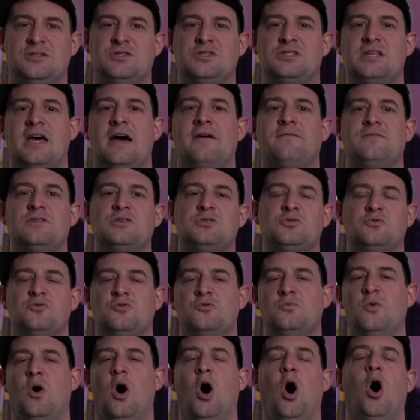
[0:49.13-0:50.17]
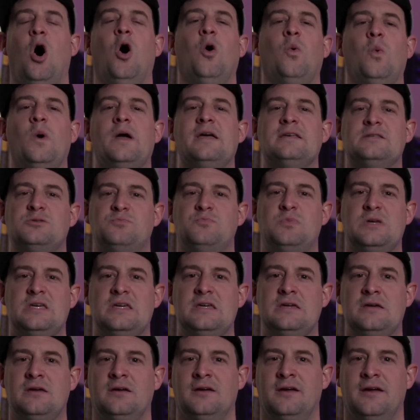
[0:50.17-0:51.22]
just have this room always
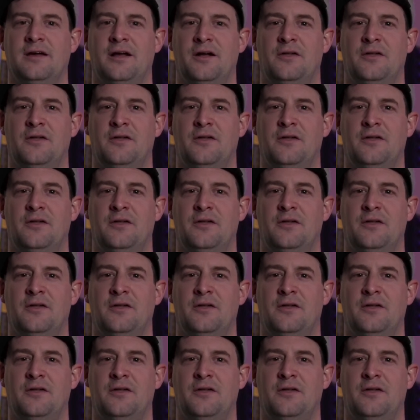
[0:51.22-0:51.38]
be